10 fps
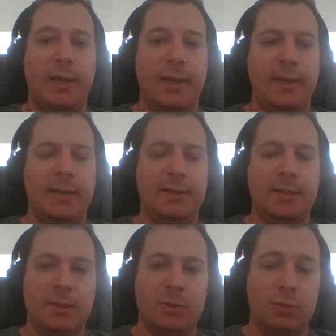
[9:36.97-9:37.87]

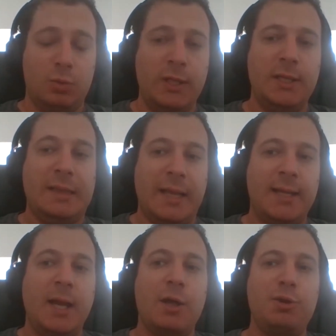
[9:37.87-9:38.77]
and really
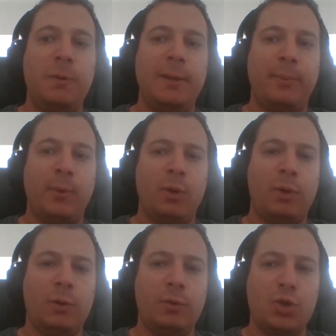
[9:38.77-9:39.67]
letting other
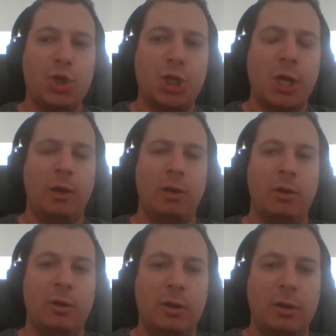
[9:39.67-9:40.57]
people
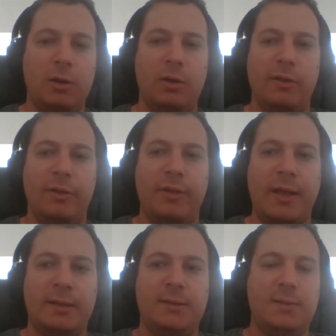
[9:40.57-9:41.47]
share
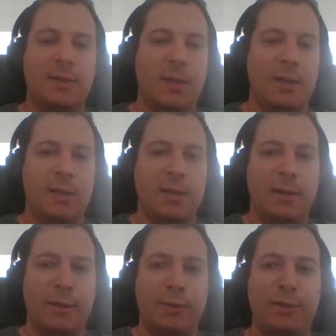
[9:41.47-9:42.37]
that uh,
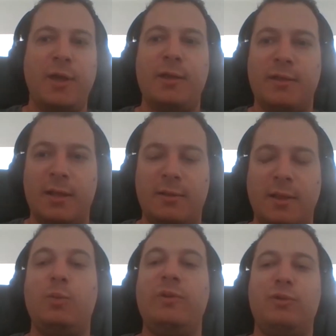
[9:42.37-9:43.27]
uh, thing that,
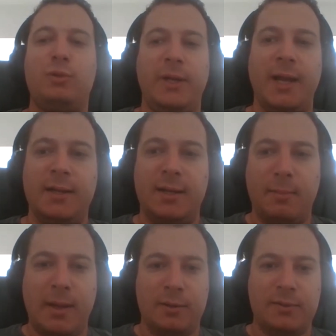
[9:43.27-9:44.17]
that we've created
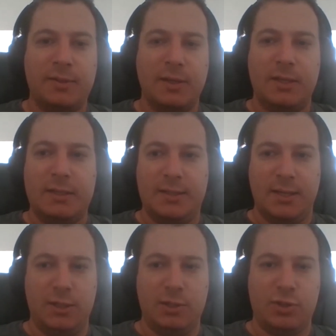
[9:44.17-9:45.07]
about
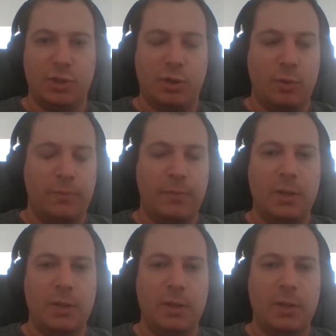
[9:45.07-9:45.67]
10 years ago